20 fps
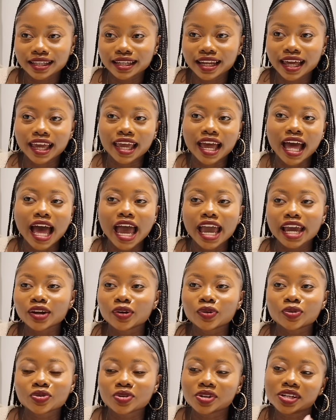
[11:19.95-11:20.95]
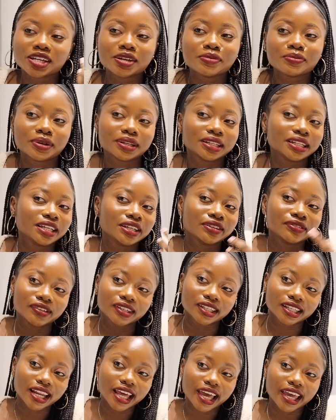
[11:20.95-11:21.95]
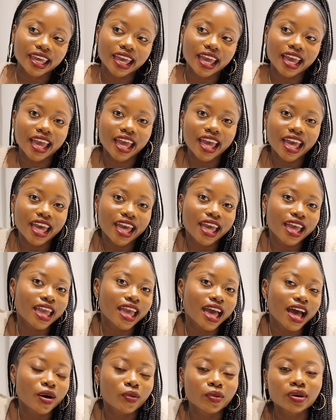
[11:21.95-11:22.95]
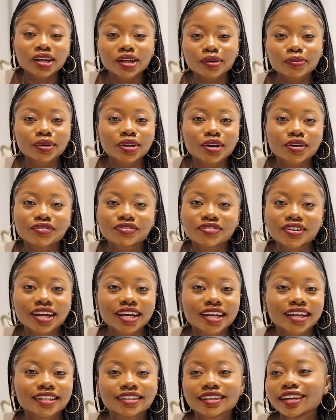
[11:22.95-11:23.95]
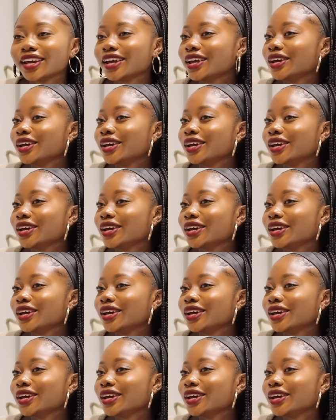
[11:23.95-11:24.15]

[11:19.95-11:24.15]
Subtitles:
Like, I don't really believe in, like, hey, I want to be your friend.